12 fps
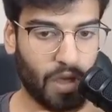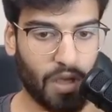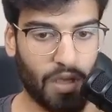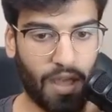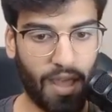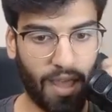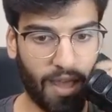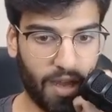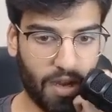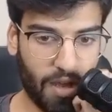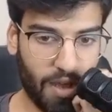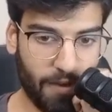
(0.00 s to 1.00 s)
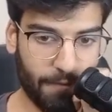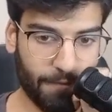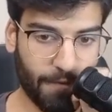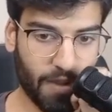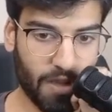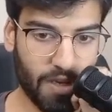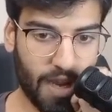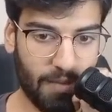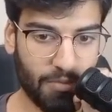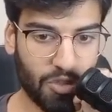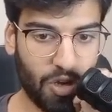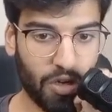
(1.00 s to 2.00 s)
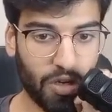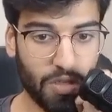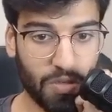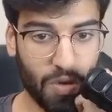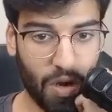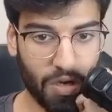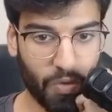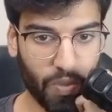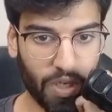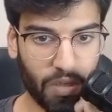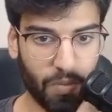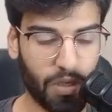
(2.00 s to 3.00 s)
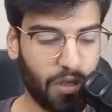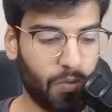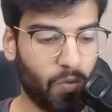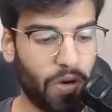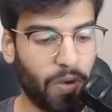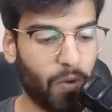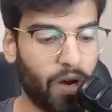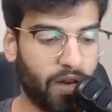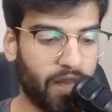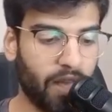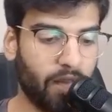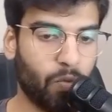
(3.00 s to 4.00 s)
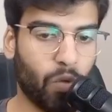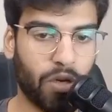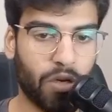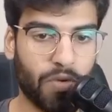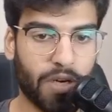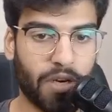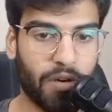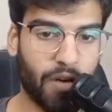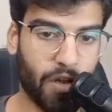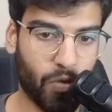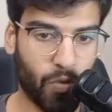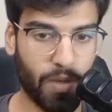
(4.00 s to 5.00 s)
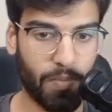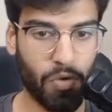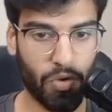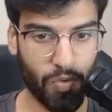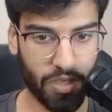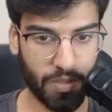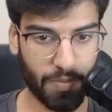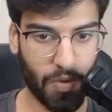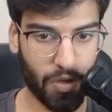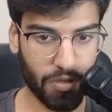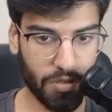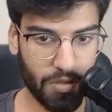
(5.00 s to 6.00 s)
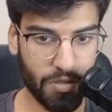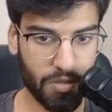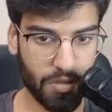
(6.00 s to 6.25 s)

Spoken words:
And if the time slot is not available, we again want to return a webhook response